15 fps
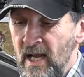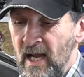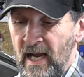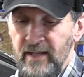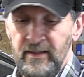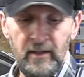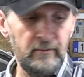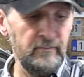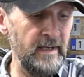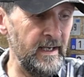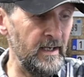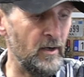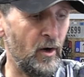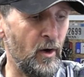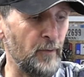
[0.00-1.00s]
And the
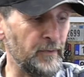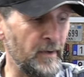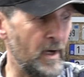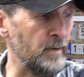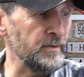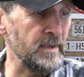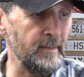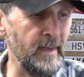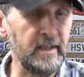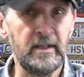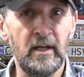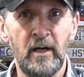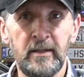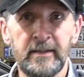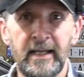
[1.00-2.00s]
rear half that holds the
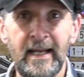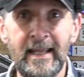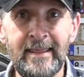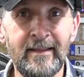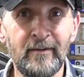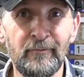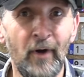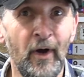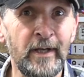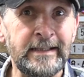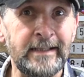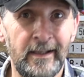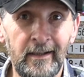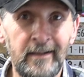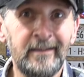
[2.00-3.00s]
mudguard and the
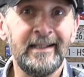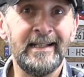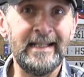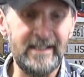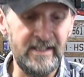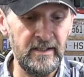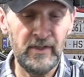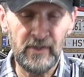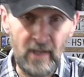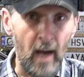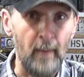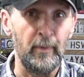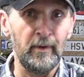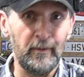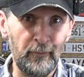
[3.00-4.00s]
rider is the
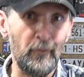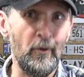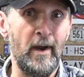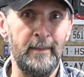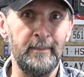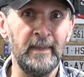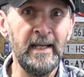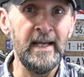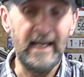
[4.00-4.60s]
subframe.